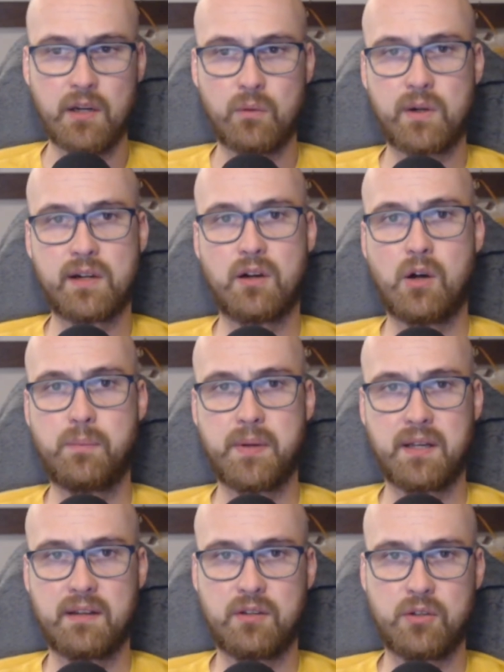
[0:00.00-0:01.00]
We're
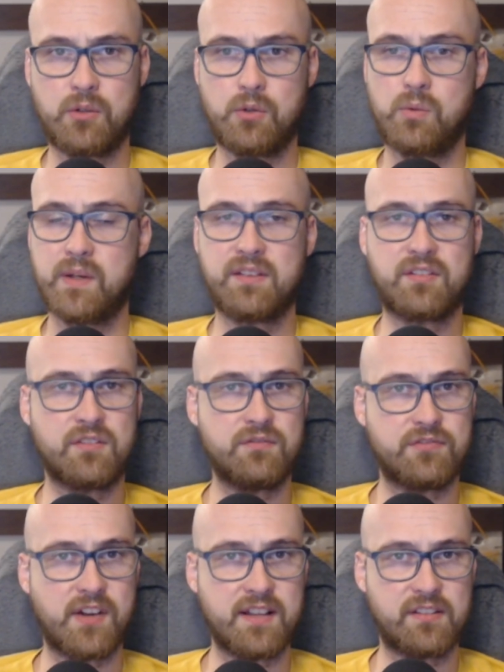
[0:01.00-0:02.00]
hoping to win some
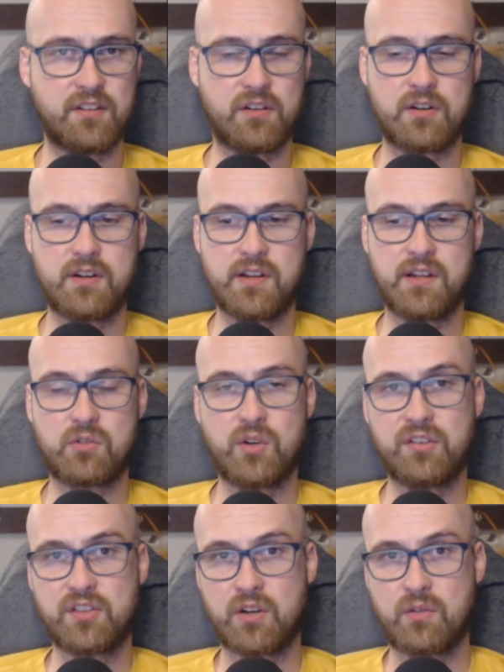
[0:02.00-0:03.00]
fights in order to
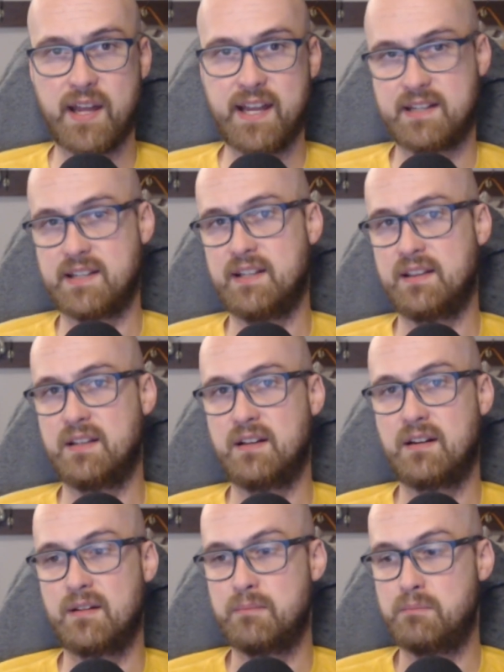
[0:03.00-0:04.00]
increase our rank to get
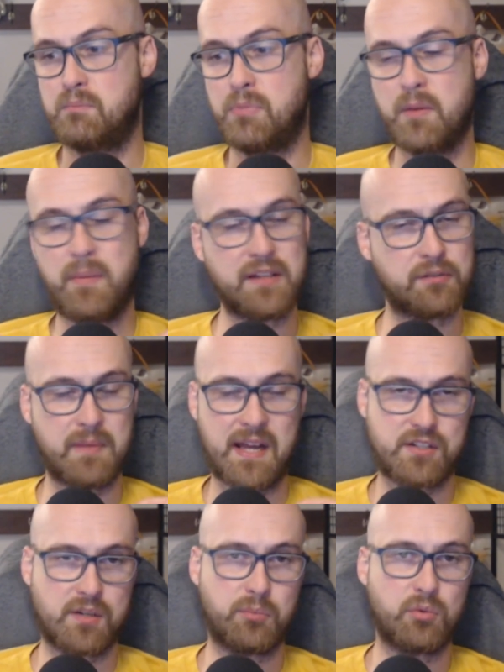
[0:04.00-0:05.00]
the best
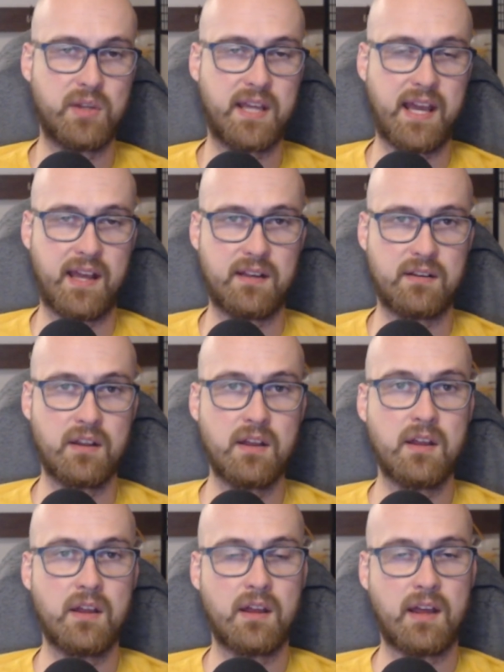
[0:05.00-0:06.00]
matchups we can
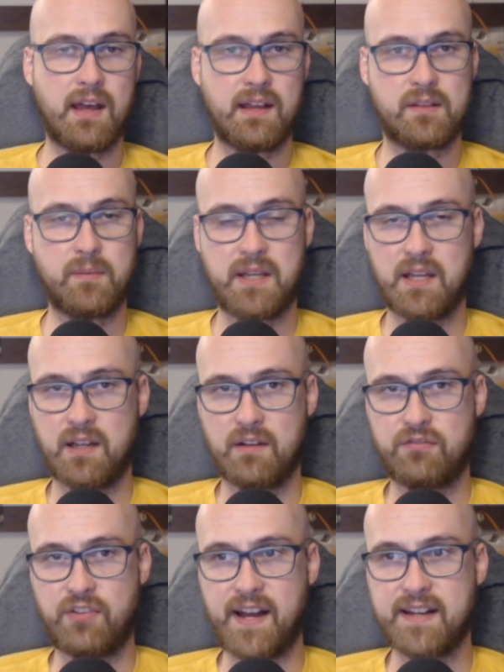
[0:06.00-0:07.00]
at the beginning of
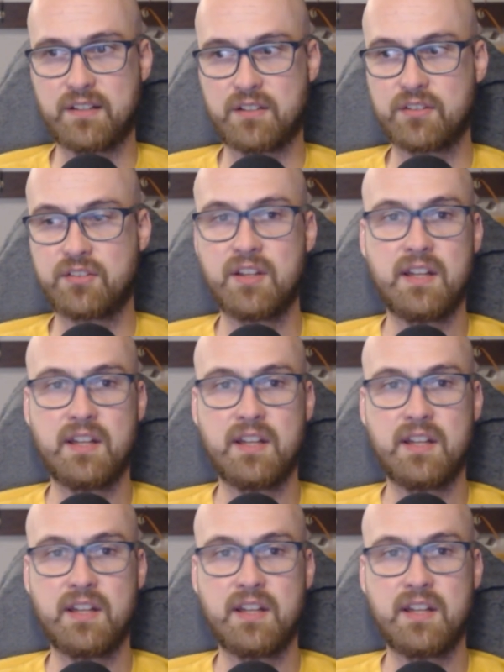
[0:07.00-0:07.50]
finals.